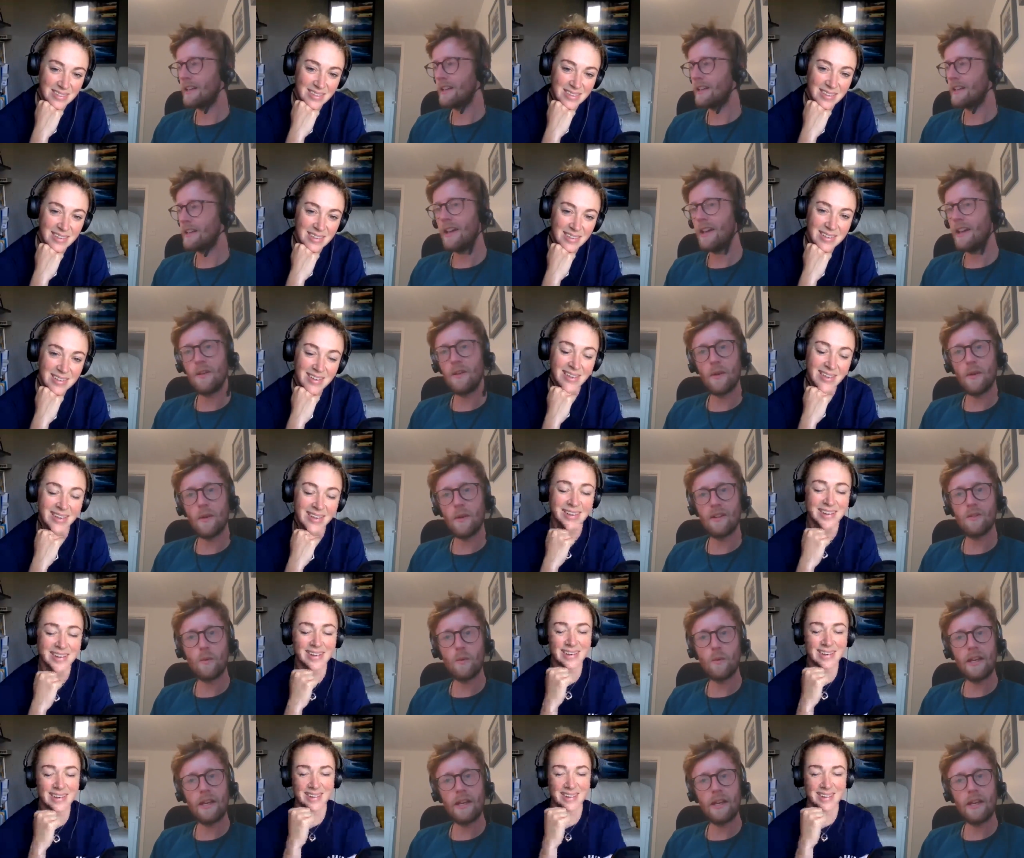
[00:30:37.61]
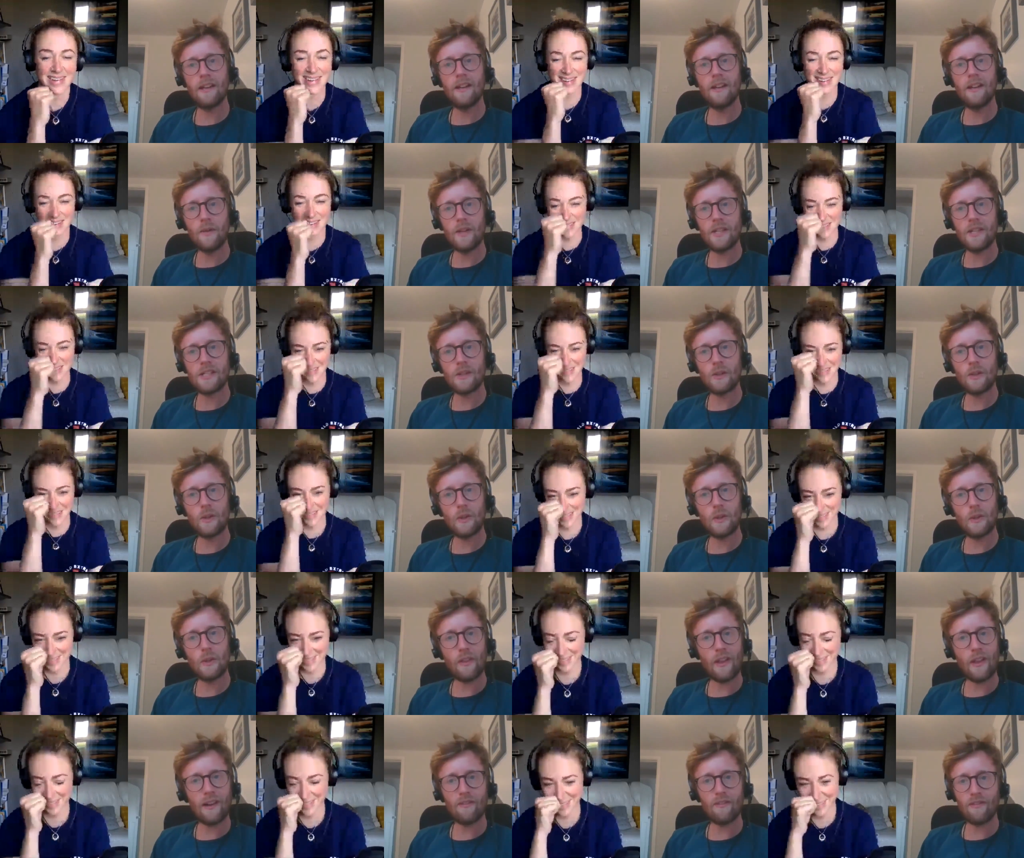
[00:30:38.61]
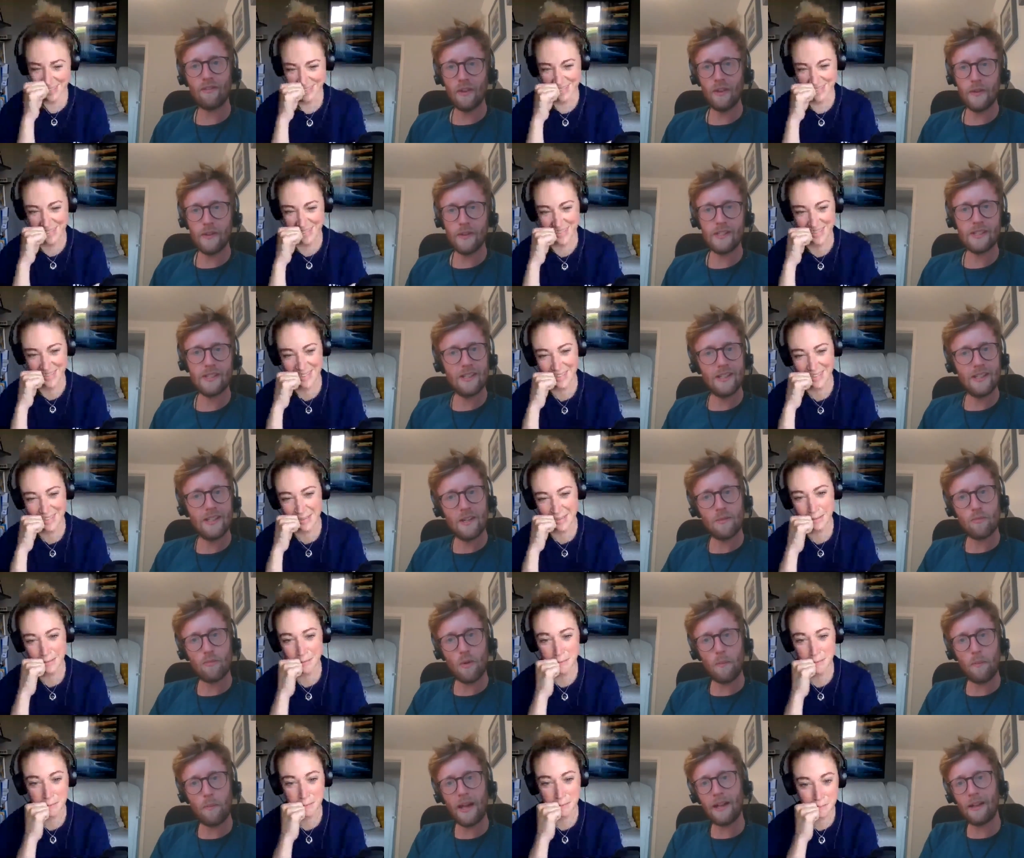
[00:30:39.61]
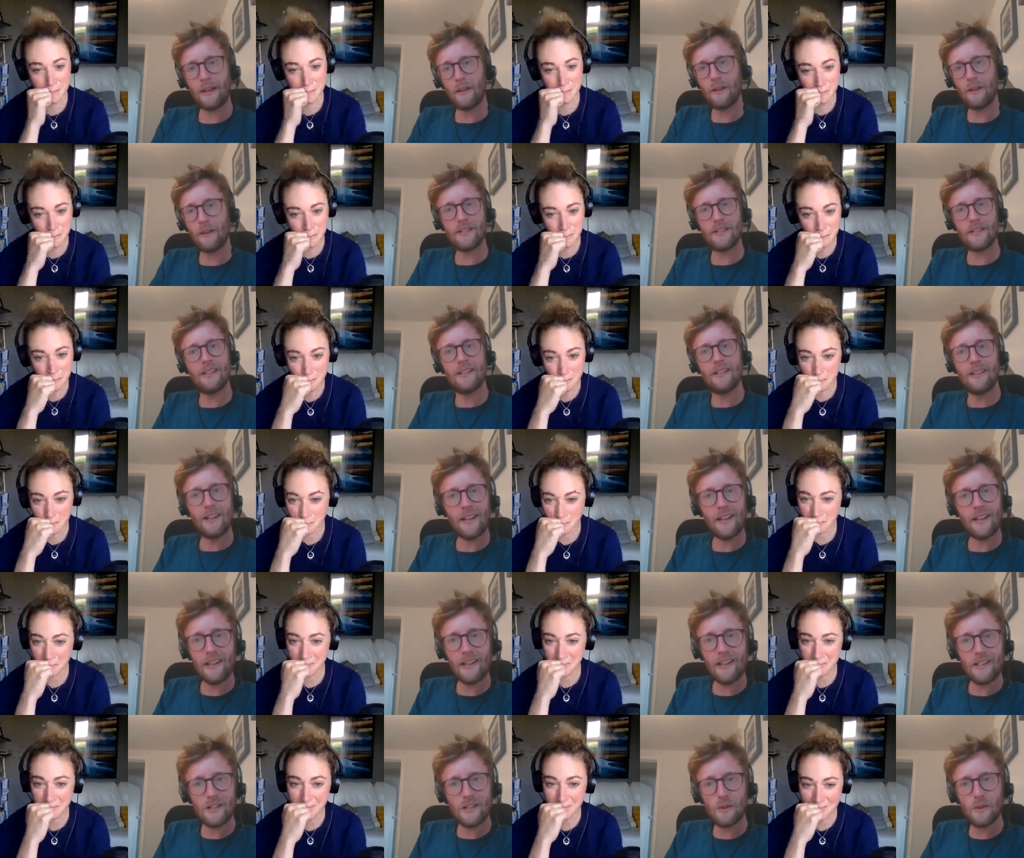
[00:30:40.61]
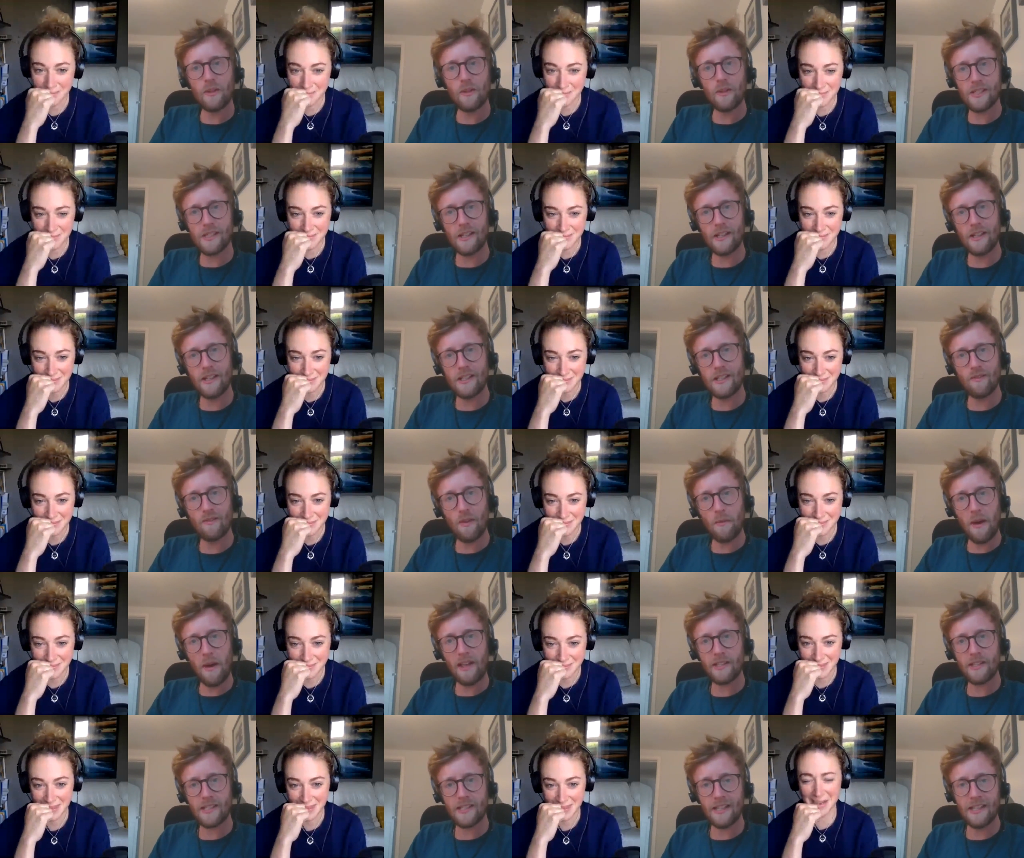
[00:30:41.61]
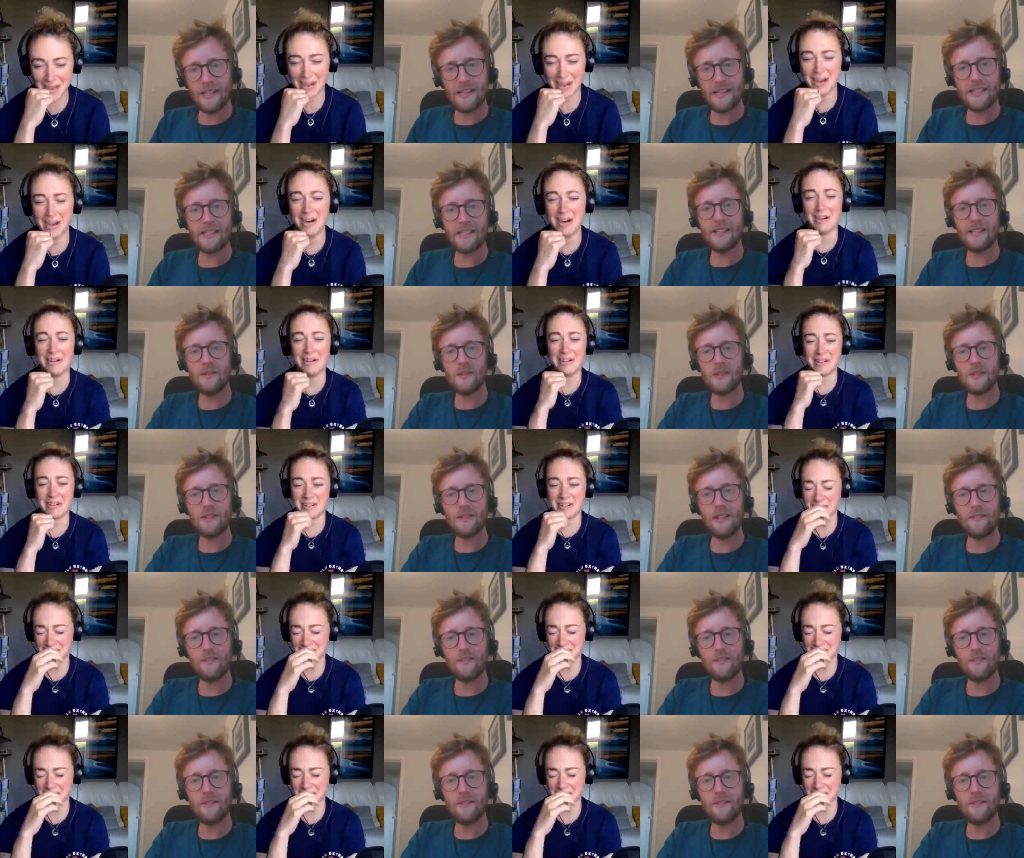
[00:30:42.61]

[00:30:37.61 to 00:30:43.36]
Speaker 1: And uh, anyway, we we saw that fluid propelled against all the sides of the mess tent. It was